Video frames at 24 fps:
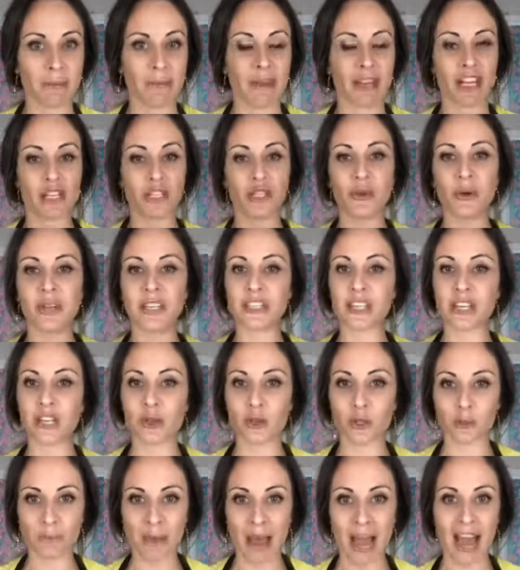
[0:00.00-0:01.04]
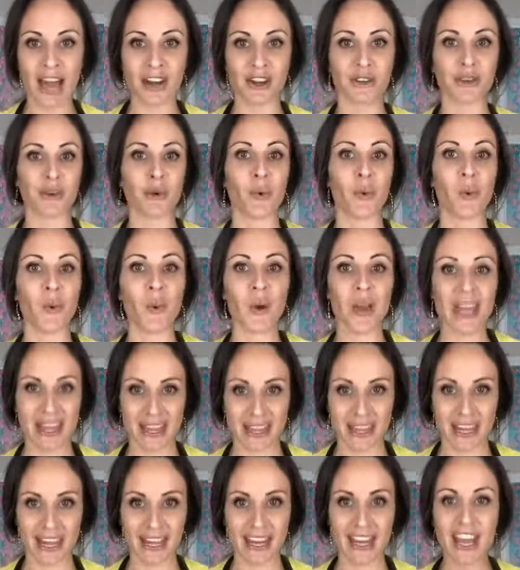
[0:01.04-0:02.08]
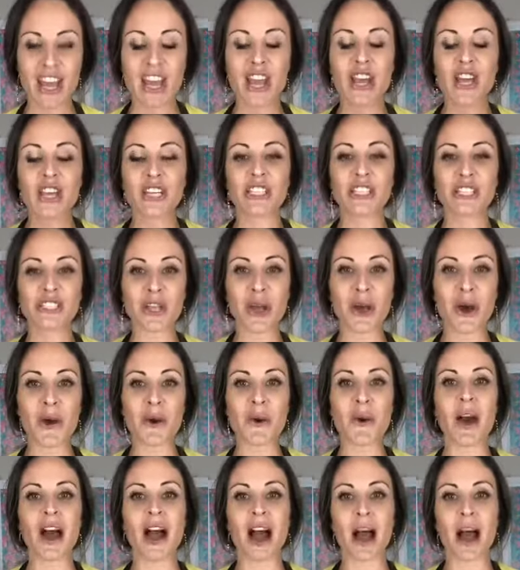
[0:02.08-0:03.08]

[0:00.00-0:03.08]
because you get to use pattern with it. So